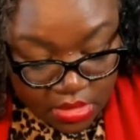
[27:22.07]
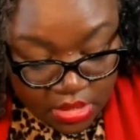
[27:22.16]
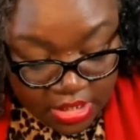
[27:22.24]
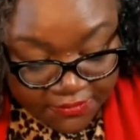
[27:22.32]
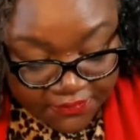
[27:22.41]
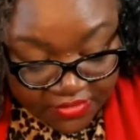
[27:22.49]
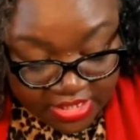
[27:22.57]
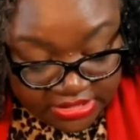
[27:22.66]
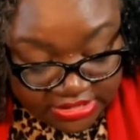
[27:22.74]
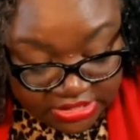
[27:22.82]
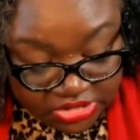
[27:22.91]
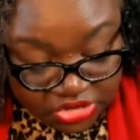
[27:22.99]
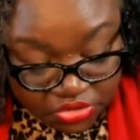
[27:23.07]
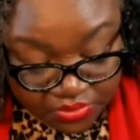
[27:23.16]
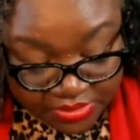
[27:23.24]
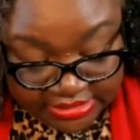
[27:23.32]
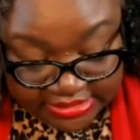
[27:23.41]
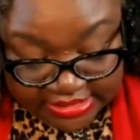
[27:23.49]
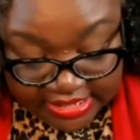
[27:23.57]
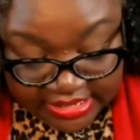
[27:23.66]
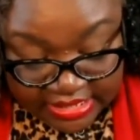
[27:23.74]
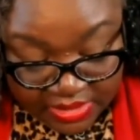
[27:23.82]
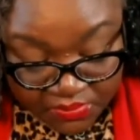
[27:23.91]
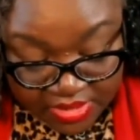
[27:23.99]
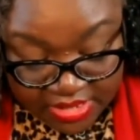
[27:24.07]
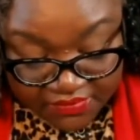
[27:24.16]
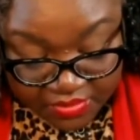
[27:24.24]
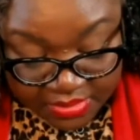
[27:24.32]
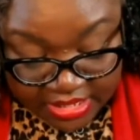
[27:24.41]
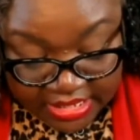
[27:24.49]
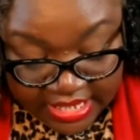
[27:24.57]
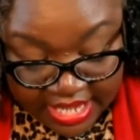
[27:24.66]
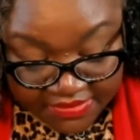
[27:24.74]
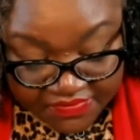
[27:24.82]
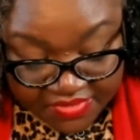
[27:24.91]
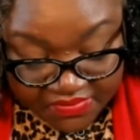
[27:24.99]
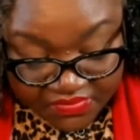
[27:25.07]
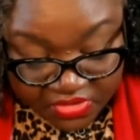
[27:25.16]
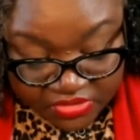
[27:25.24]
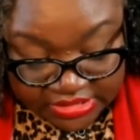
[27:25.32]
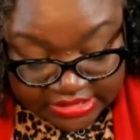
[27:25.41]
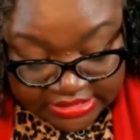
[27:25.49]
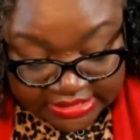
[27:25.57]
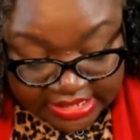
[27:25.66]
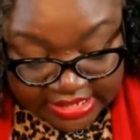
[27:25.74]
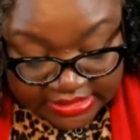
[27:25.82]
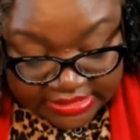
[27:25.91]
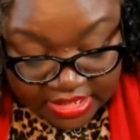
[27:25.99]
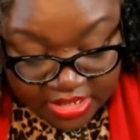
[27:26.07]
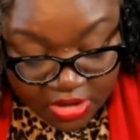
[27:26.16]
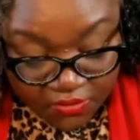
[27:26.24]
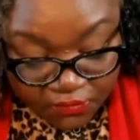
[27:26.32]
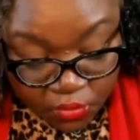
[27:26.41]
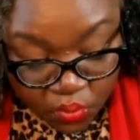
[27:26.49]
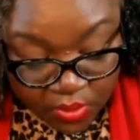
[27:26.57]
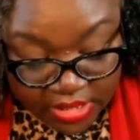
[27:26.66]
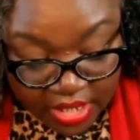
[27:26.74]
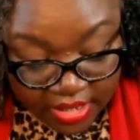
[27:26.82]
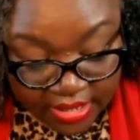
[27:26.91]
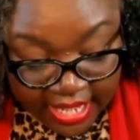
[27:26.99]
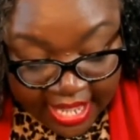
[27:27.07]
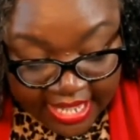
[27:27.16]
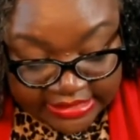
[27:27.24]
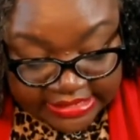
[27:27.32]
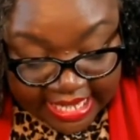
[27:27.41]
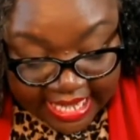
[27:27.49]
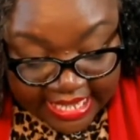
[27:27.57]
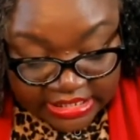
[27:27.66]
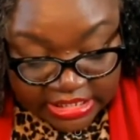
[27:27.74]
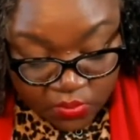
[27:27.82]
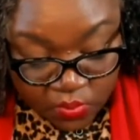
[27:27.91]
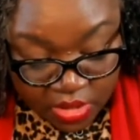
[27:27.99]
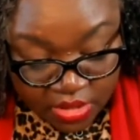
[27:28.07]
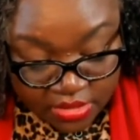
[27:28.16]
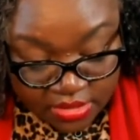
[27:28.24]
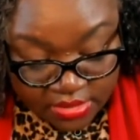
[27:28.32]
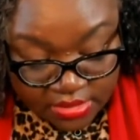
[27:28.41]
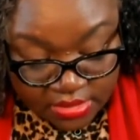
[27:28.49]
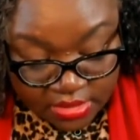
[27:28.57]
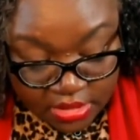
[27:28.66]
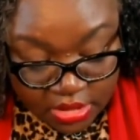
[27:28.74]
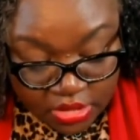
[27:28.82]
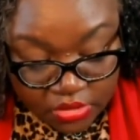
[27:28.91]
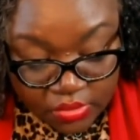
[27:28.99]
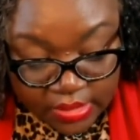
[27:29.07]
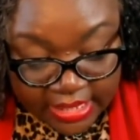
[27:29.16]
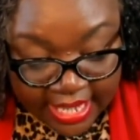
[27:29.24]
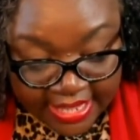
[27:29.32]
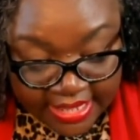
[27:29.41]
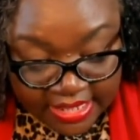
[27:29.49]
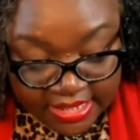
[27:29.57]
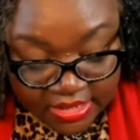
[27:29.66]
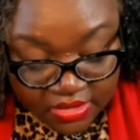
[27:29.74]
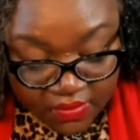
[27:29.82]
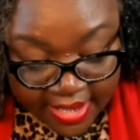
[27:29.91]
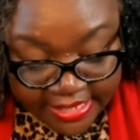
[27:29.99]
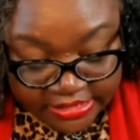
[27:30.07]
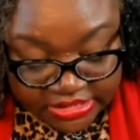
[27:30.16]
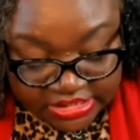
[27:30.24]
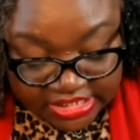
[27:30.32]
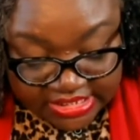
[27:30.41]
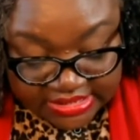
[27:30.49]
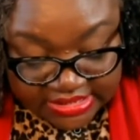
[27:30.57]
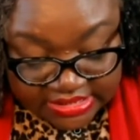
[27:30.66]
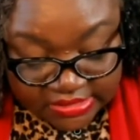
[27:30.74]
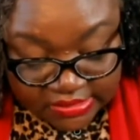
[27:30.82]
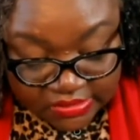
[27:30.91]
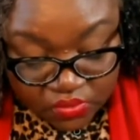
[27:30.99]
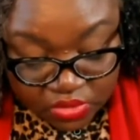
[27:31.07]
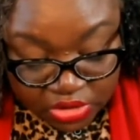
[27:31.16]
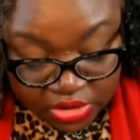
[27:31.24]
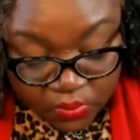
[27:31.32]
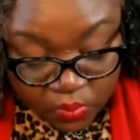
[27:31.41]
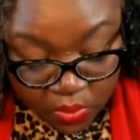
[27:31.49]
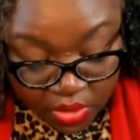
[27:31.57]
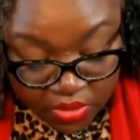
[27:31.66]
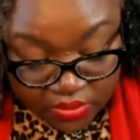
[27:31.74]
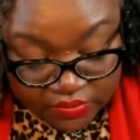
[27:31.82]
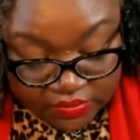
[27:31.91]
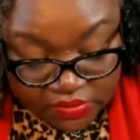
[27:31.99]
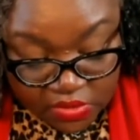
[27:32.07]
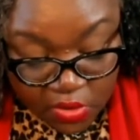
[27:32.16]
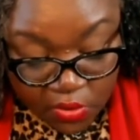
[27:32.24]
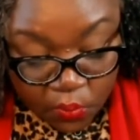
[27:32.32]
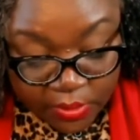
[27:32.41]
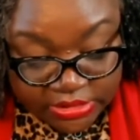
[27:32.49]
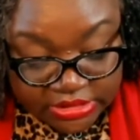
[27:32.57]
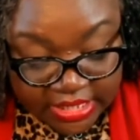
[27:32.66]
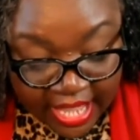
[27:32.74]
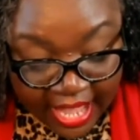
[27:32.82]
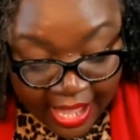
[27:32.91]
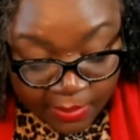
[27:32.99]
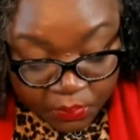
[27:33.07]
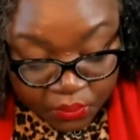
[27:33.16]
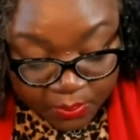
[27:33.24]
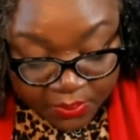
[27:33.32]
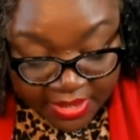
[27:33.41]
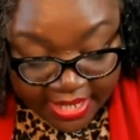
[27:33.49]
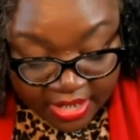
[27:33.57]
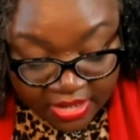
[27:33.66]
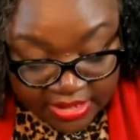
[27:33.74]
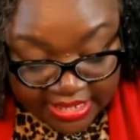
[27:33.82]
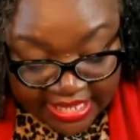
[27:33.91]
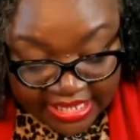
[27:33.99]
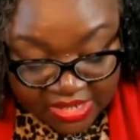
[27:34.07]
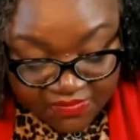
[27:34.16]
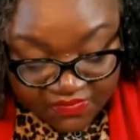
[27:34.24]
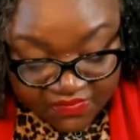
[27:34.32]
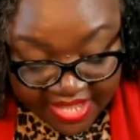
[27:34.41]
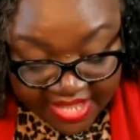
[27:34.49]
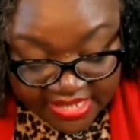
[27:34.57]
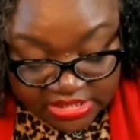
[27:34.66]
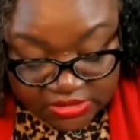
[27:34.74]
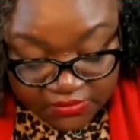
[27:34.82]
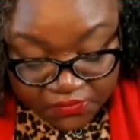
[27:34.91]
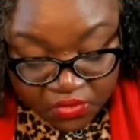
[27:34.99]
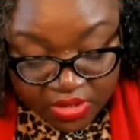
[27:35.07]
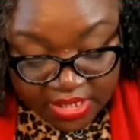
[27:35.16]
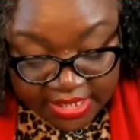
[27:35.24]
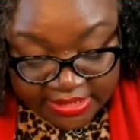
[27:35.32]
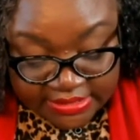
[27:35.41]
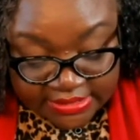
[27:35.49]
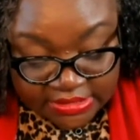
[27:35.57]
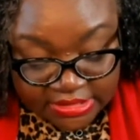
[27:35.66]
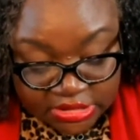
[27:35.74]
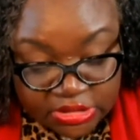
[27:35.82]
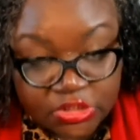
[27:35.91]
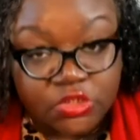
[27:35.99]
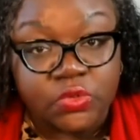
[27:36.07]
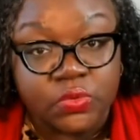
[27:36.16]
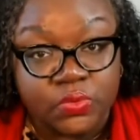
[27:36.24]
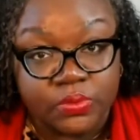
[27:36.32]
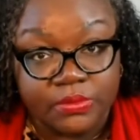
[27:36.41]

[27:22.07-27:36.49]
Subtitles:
Ephesians 2:10, and I'm reading from the NIV version. It says, "For we are God's handiwork, created in Christ Jesus to do good works, which God prepared in advance for us to do."